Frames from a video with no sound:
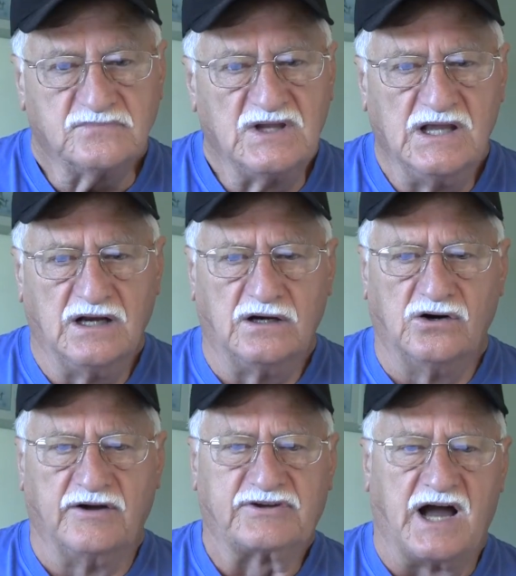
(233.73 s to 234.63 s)
you
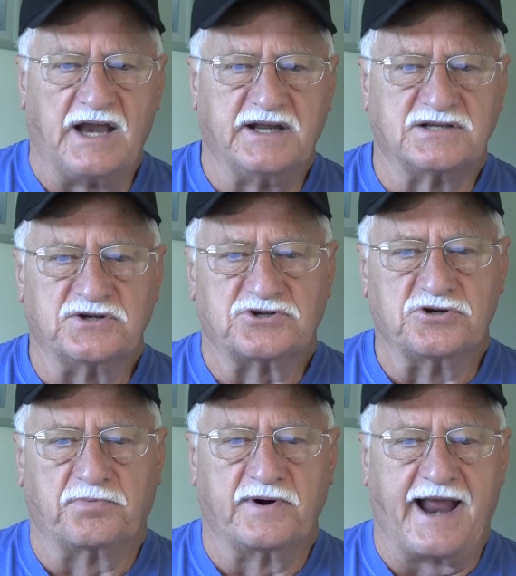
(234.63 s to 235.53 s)
know, if God doesn't
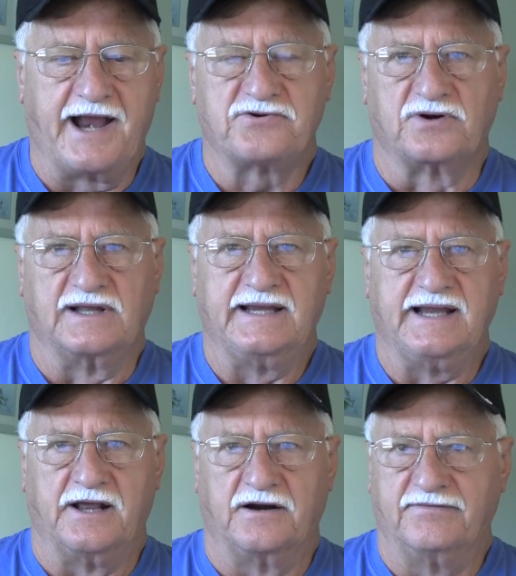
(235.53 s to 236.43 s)

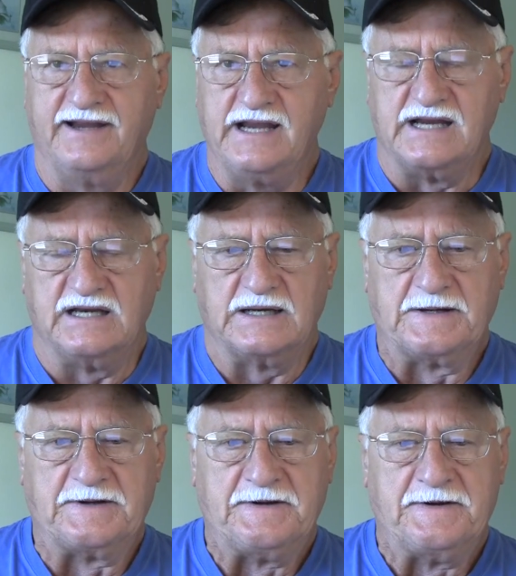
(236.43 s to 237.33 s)
supernaturally intervene.
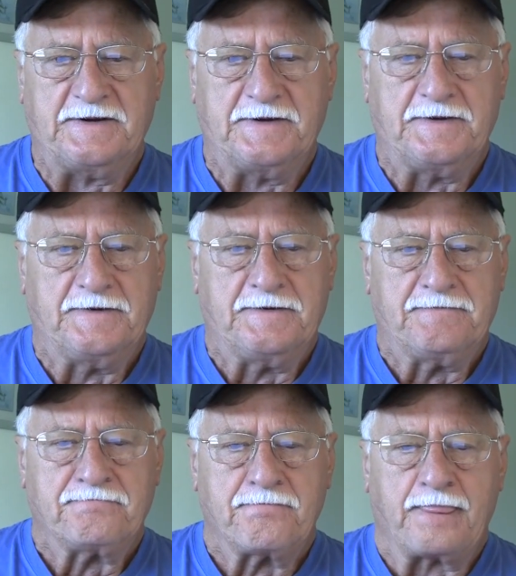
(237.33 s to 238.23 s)

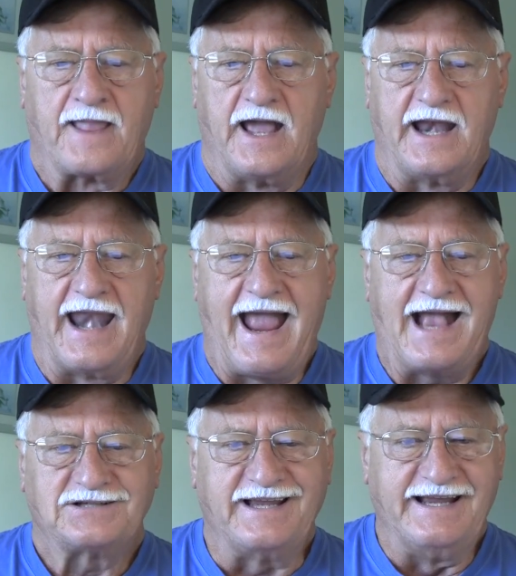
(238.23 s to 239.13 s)
And in
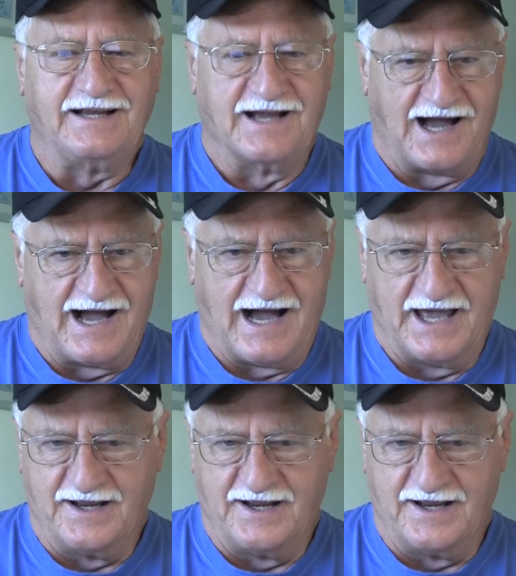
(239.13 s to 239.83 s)
asking God